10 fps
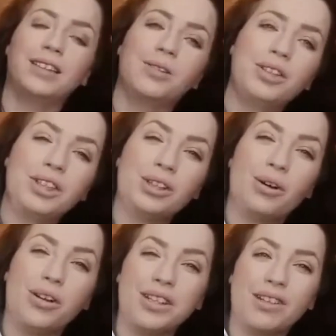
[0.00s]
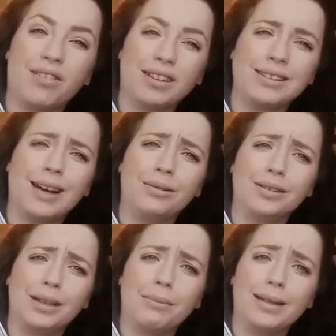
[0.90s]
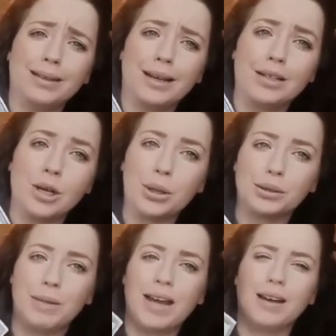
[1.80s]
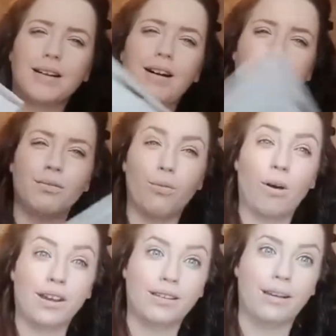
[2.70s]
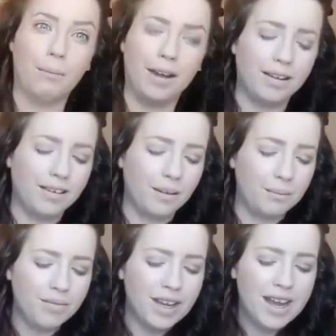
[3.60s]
So it's just all the different sounds that basically dogs make, and kind of why they make them.